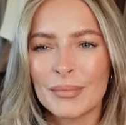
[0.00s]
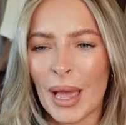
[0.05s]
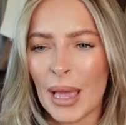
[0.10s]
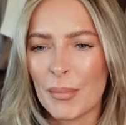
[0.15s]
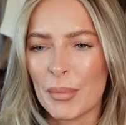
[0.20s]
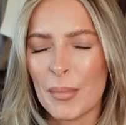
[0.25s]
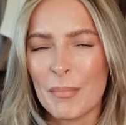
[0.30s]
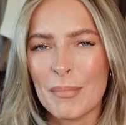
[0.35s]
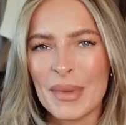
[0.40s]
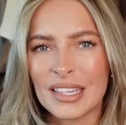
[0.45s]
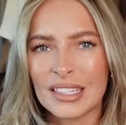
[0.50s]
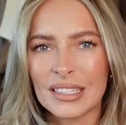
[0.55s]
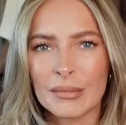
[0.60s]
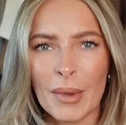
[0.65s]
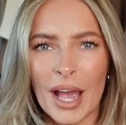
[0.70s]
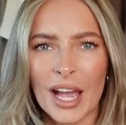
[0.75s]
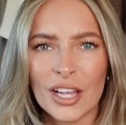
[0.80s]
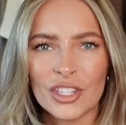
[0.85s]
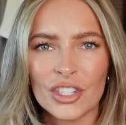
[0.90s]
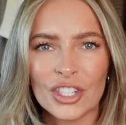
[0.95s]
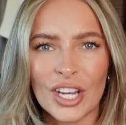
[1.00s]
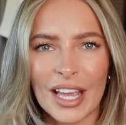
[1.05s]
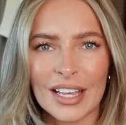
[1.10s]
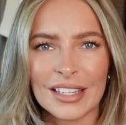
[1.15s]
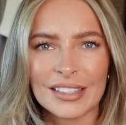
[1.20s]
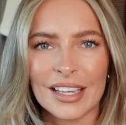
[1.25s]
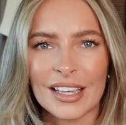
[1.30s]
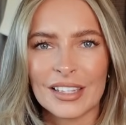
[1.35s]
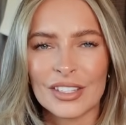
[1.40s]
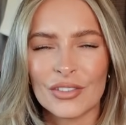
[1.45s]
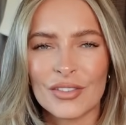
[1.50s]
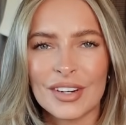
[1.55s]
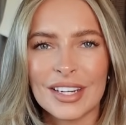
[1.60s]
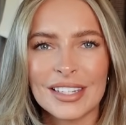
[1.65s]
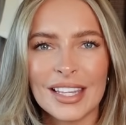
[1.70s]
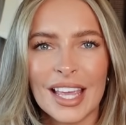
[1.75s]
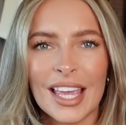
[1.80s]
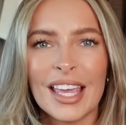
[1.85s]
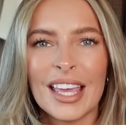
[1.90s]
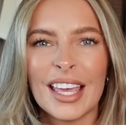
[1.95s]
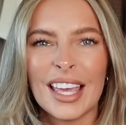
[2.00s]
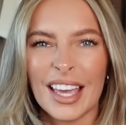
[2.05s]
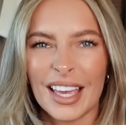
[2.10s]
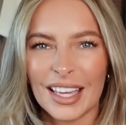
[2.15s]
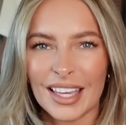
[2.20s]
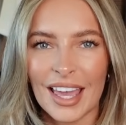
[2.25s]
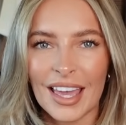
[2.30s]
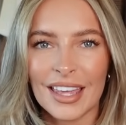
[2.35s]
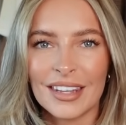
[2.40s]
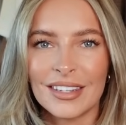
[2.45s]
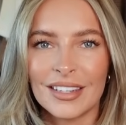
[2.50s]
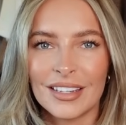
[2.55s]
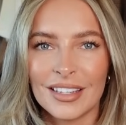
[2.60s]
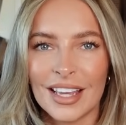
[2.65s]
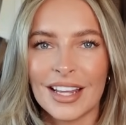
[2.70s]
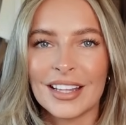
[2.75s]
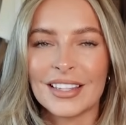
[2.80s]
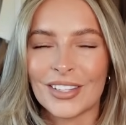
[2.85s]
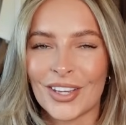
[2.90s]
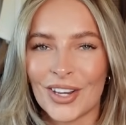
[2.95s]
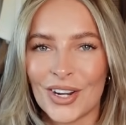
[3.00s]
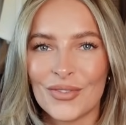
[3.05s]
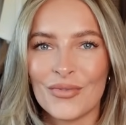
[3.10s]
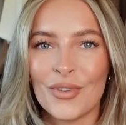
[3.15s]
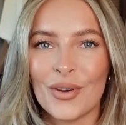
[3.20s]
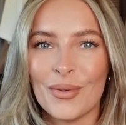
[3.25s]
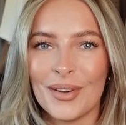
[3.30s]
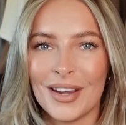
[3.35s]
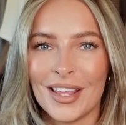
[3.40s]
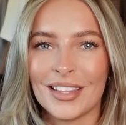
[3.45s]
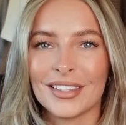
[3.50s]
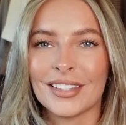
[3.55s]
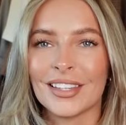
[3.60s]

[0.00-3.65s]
maybe mismatched accessories, again, it's going to ruin it.